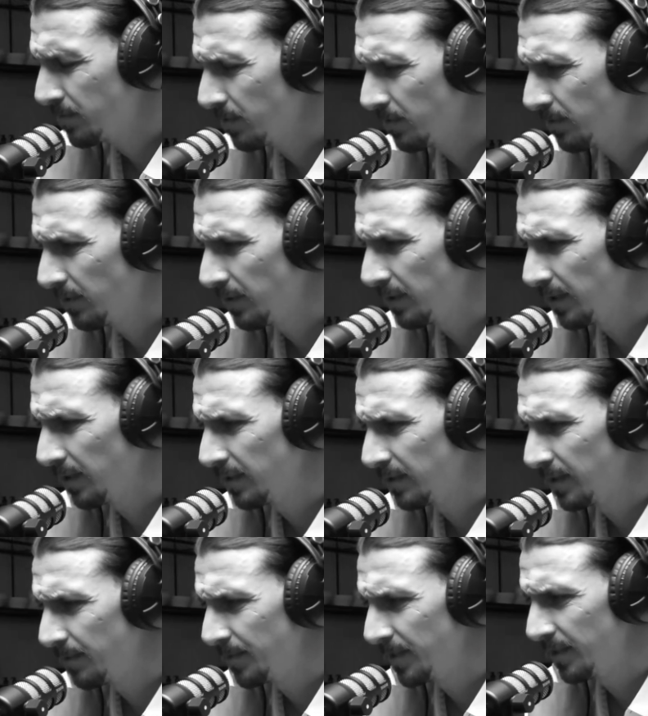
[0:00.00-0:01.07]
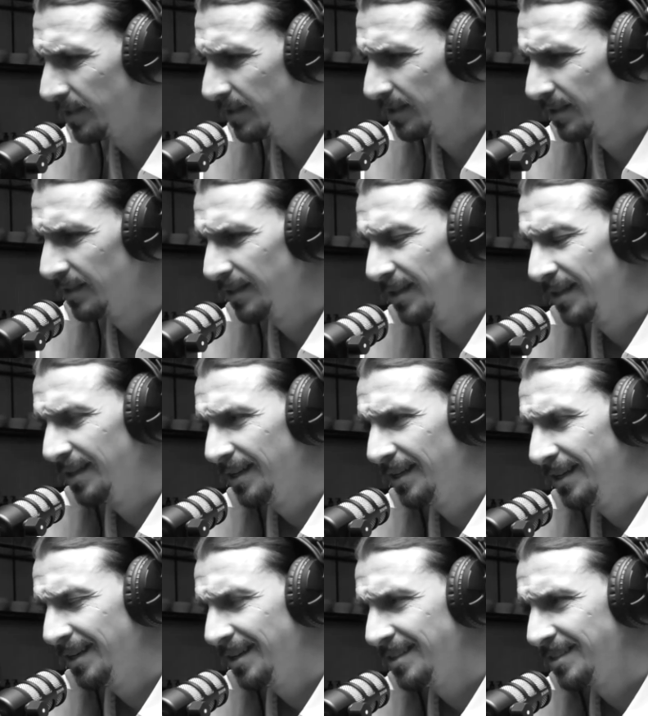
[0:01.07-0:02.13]
absolutely not. I mean,
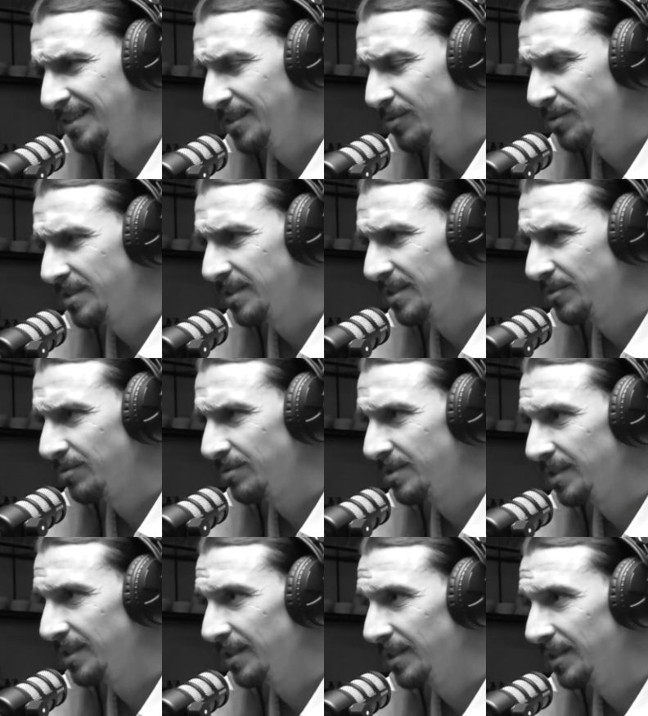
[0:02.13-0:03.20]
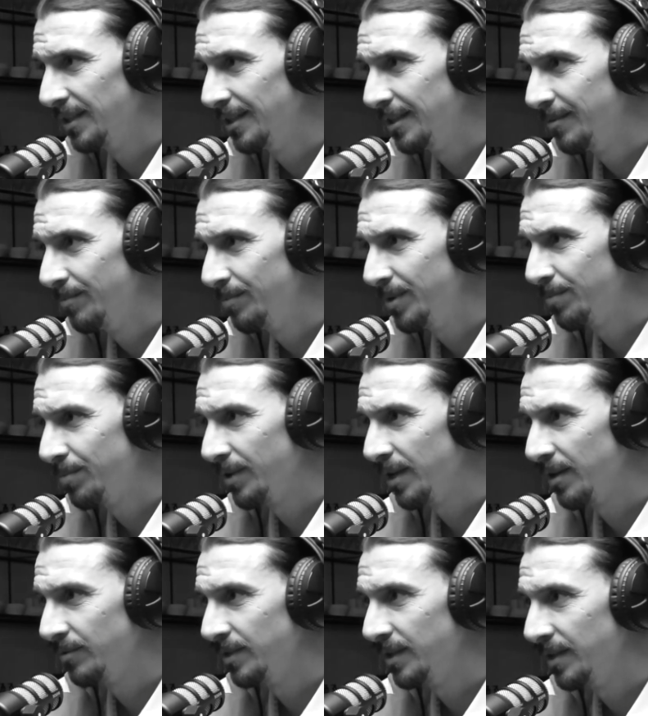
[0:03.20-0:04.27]
it's interesting to see people
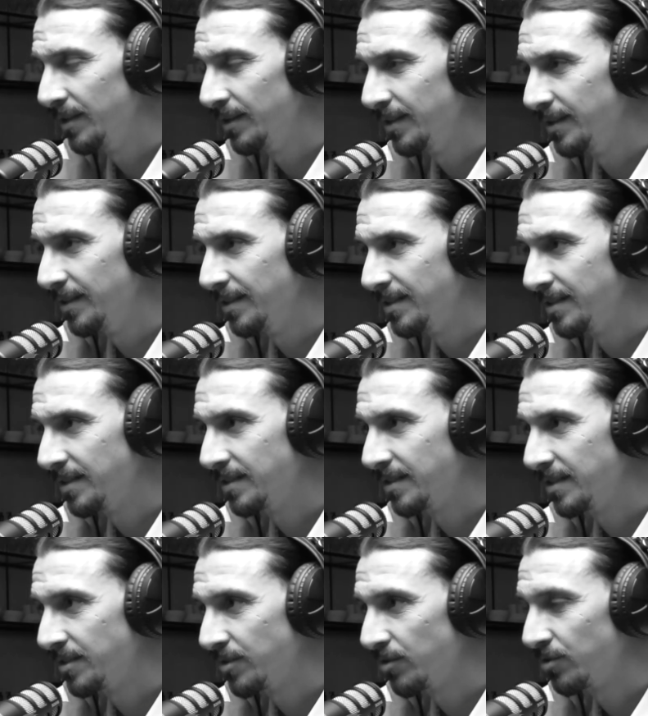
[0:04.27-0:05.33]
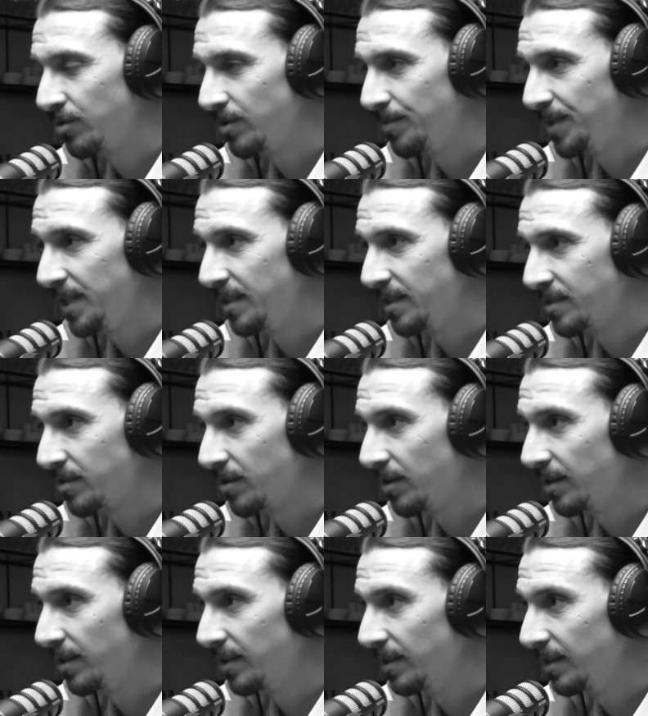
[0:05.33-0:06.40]
out there, and since the social media
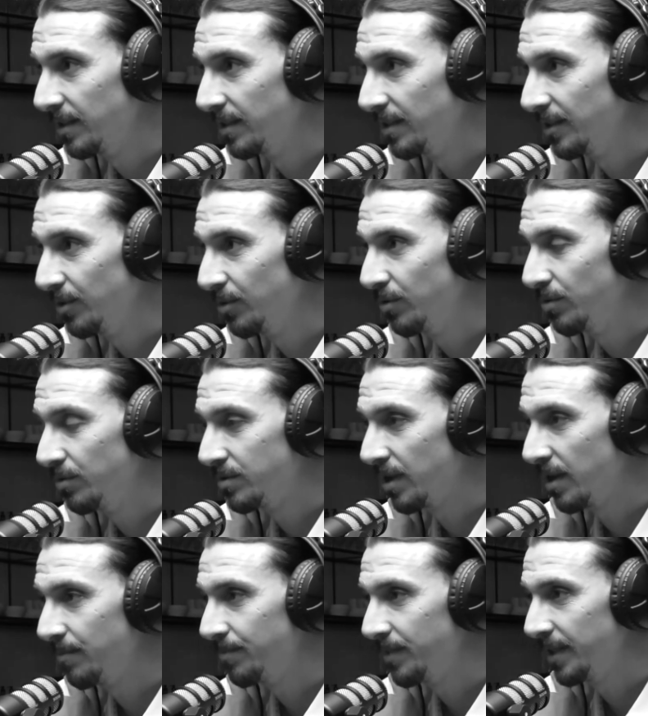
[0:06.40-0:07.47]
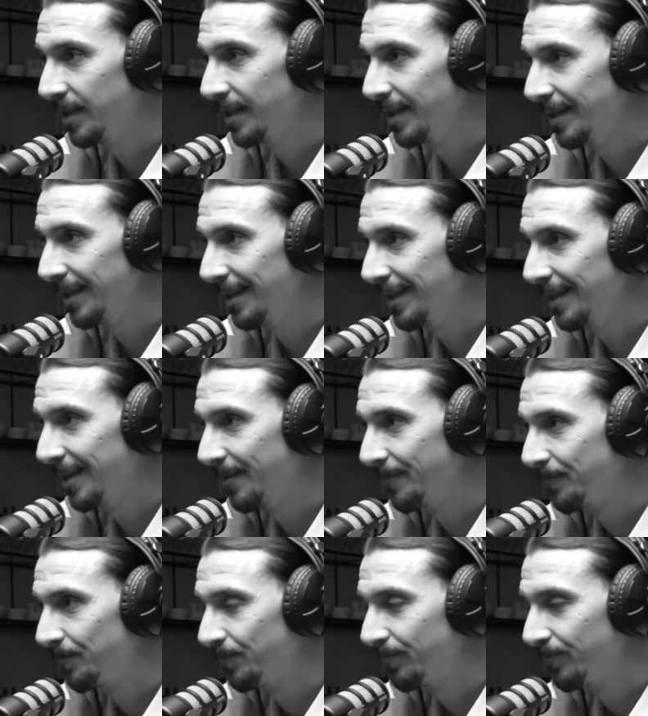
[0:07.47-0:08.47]
started, you do something and then